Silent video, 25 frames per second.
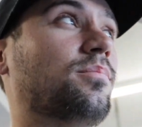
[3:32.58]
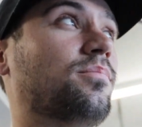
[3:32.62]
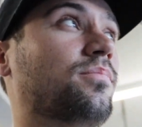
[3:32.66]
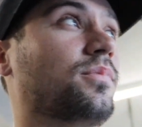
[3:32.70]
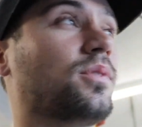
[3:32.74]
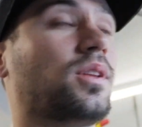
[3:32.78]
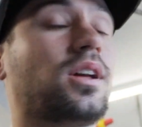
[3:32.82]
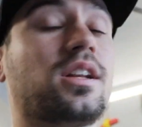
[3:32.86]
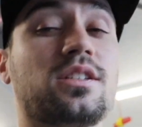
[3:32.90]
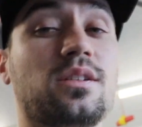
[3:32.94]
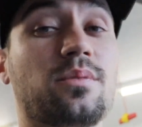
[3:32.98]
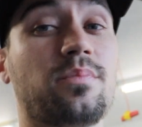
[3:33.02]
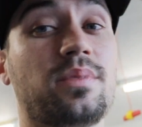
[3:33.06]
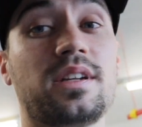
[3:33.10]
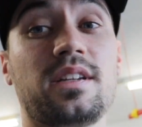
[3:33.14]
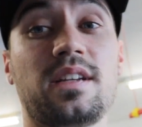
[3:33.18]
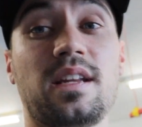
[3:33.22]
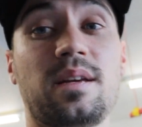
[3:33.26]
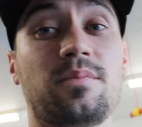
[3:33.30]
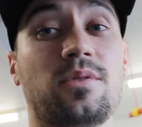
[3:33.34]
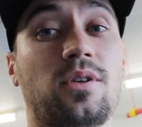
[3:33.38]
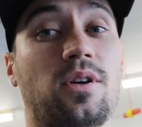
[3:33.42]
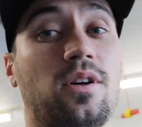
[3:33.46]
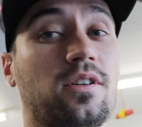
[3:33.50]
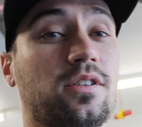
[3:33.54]
Lots of big
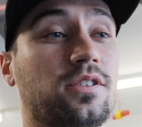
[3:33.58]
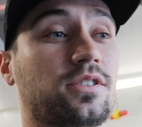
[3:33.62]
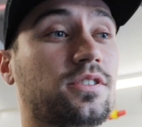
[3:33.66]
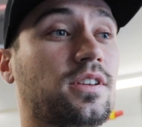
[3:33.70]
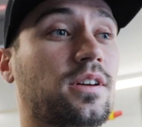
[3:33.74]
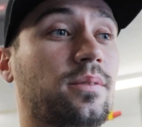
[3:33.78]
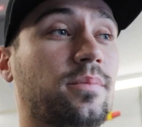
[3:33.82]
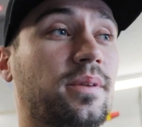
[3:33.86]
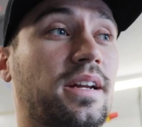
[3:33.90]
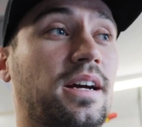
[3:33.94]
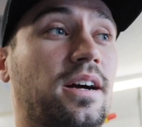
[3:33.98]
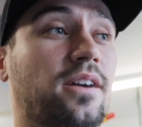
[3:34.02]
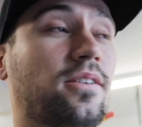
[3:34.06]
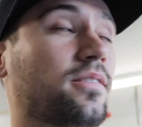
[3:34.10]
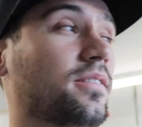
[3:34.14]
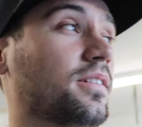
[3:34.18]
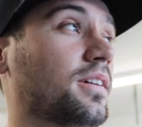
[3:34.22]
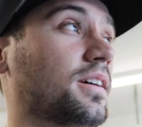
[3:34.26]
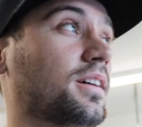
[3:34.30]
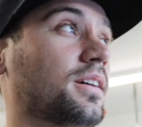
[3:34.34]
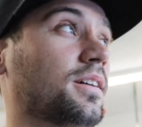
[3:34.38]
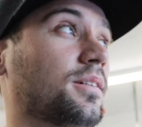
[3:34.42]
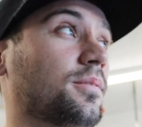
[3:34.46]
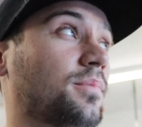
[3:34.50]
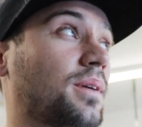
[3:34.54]
name cars coming out.
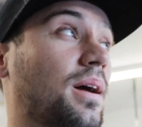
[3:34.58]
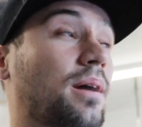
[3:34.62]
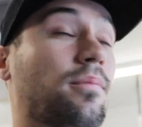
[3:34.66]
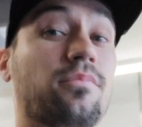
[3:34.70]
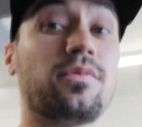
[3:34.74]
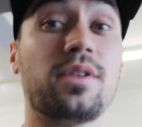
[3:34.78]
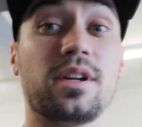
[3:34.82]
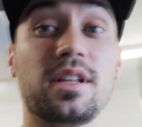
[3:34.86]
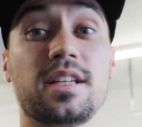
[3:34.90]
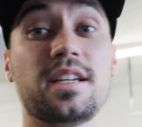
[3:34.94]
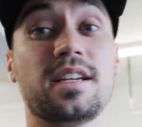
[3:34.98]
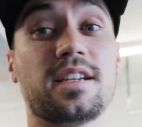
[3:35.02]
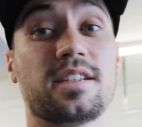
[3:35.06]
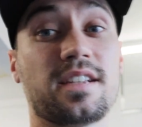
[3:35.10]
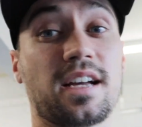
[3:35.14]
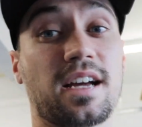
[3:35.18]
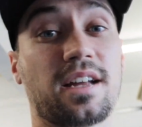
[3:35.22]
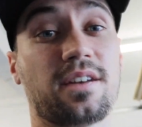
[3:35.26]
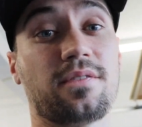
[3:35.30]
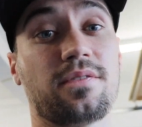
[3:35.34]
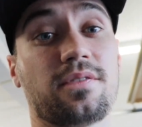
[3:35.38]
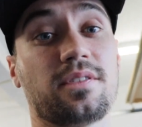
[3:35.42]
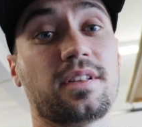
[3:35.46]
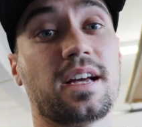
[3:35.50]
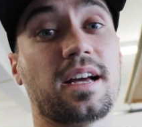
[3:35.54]
I'm really
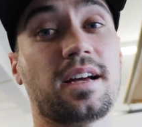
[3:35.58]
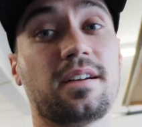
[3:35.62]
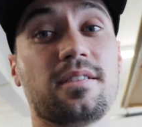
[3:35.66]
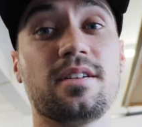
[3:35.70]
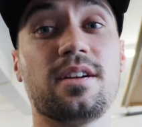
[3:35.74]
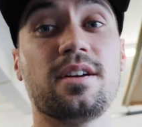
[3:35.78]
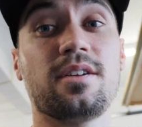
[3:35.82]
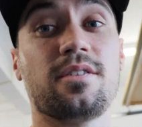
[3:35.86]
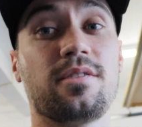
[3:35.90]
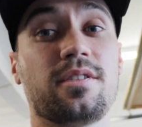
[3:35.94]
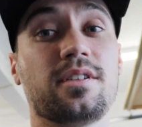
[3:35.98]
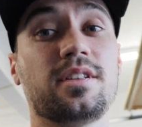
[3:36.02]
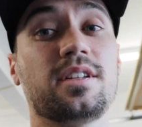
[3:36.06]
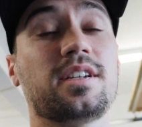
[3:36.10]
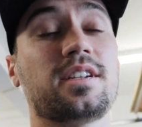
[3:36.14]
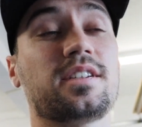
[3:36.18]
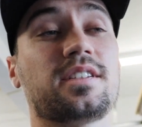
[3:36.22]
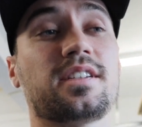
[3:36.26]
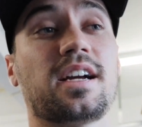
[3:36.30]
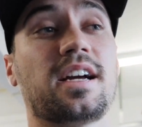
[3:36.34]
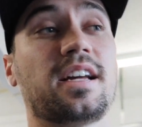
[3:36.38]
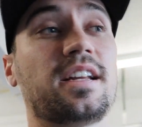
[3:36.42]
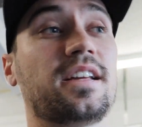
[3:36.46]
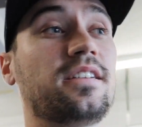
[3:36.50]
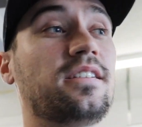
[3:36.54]
excited for that. Really
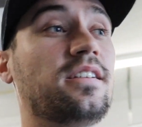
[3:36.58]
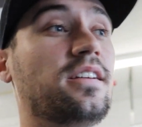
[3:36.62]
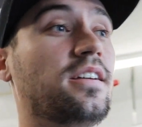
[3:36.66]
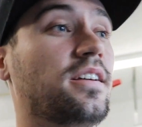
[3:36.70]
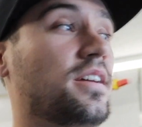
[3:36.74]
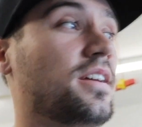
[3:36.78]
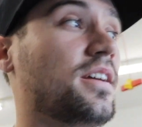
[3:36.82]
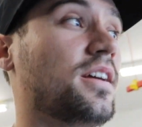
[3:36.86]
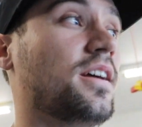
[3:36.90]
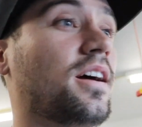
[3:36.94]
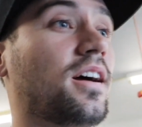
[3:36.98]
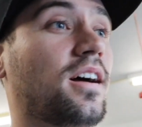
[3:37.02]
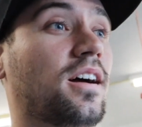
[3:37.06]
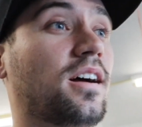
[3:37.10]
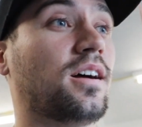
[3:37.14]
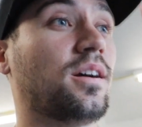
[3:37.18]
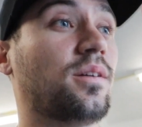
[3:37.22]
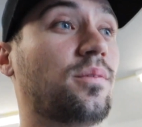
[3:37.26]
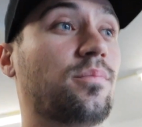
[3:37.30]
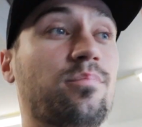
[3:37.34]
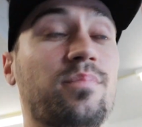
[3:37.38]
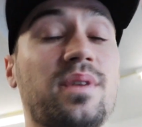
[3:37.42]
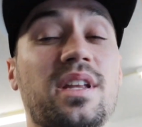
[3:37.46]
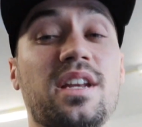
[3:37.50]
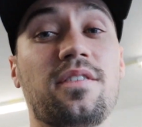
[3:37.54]
excited.
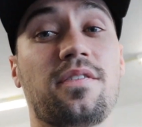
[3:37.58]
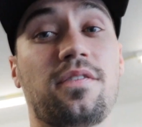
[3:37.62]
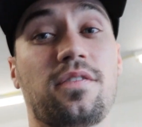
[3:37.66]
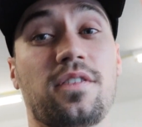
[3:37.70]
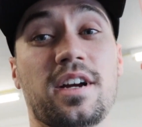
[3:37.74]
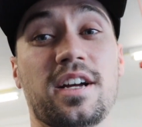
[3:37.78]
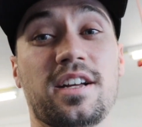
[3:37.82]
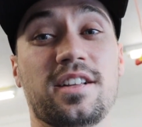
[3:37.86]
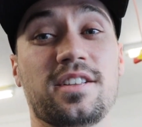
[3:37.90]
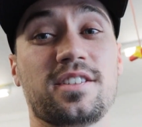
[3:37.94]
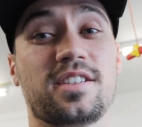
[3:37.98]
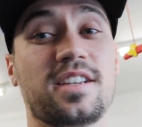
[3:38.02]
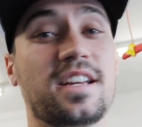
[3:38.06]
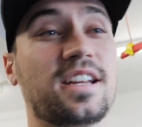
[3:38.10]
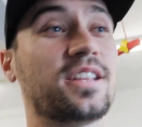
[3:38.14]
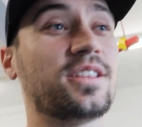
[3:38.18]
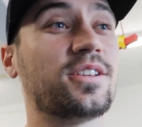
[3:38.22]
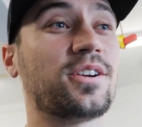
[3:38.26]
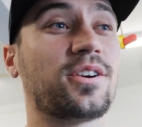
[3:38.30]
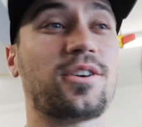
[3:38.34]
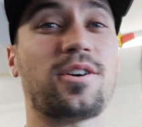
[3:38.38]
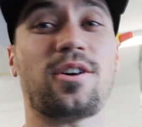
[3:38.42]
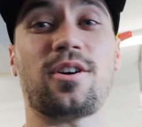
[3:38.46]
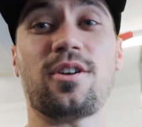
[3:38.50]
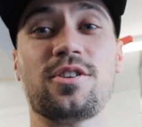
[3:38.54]
Many friends getting
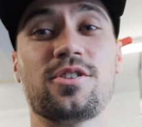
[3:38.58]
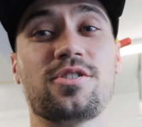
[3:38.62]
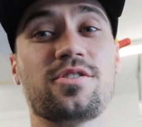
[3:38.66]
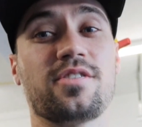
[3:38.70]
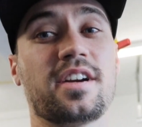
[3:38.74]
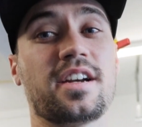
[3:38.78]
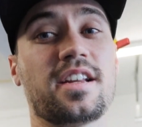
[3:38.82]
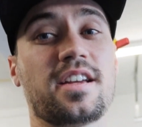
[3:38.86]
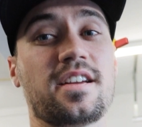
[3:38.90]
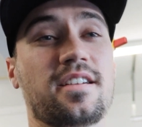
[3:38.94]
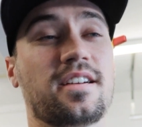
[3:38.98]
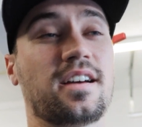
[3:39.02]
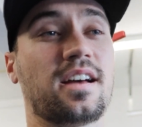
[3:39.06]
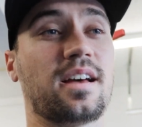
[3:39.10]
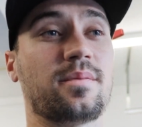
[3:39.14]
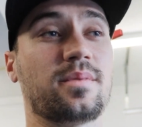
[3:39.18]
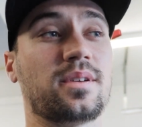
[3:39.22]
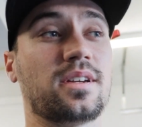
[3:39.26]
their cars ready.